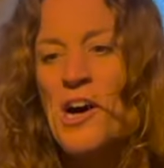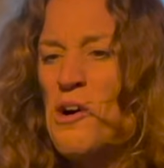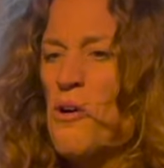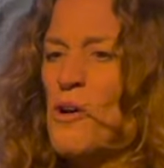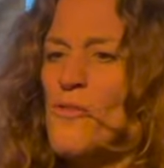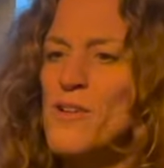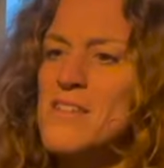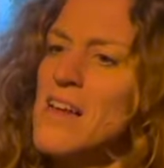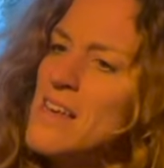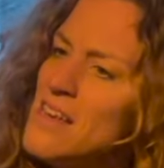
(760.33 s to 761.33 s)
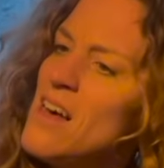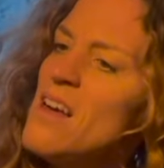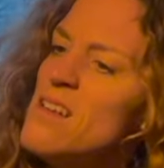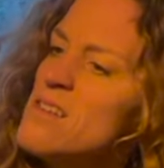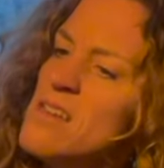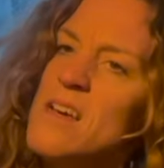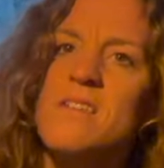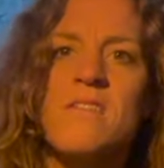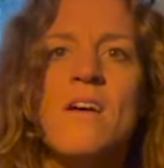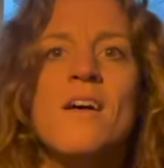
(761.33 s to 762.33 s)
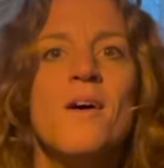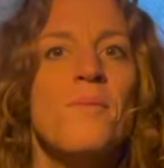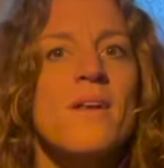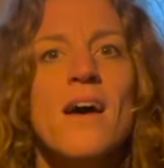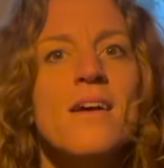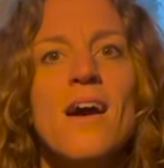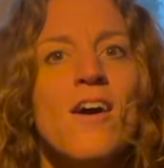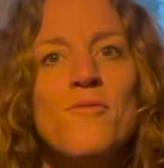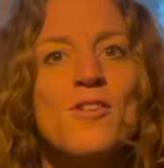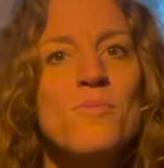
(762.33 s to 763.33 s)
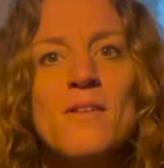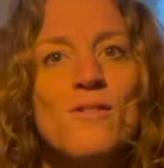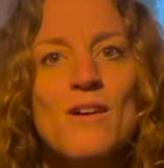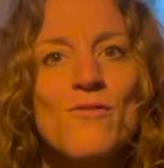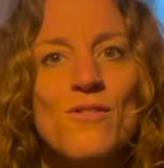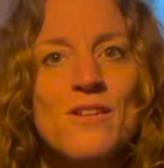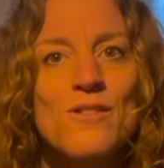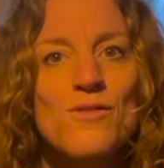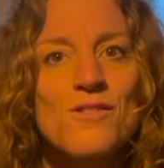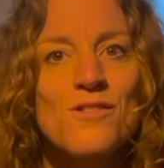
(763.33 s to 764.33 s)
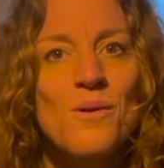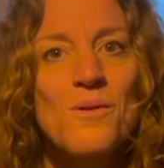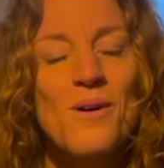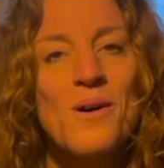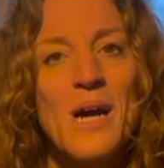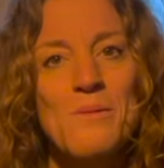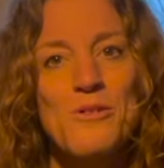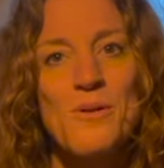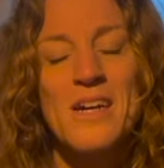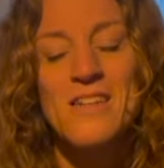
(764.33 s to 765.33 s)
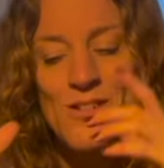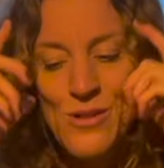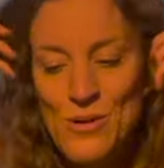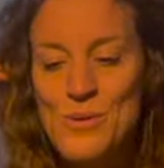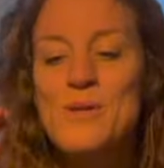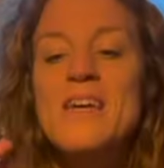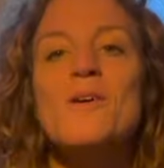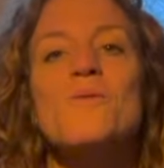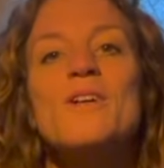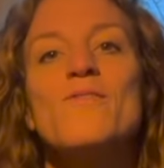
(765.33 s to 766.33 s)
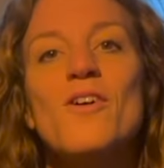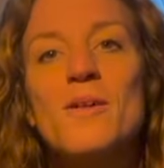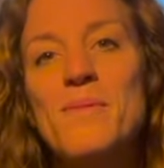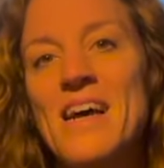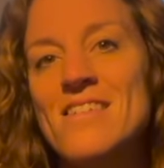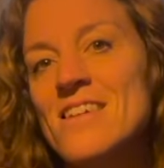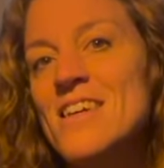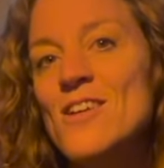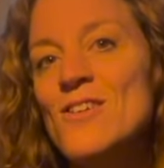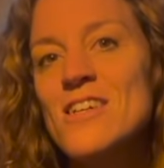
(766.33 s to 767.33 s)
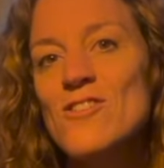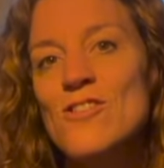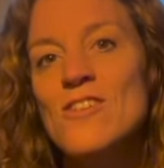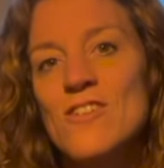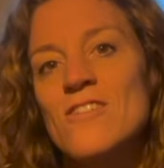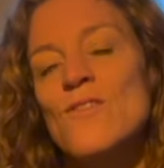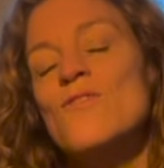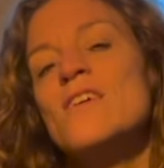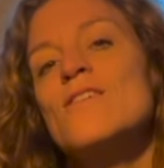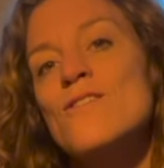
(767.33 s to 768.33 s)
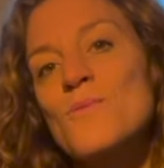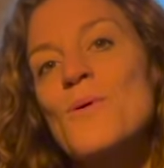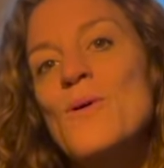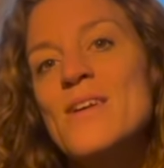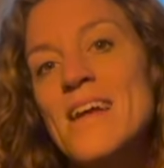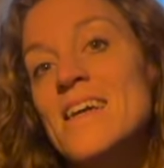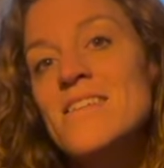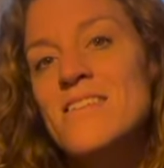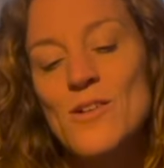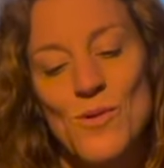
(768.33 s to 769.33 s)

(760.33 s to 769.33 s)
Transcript: Olaf was like, yeah, they're nice. But I've just been looking for these for so long. I'm trying to get rid of all the plastic in our kitchen because it feels more nice and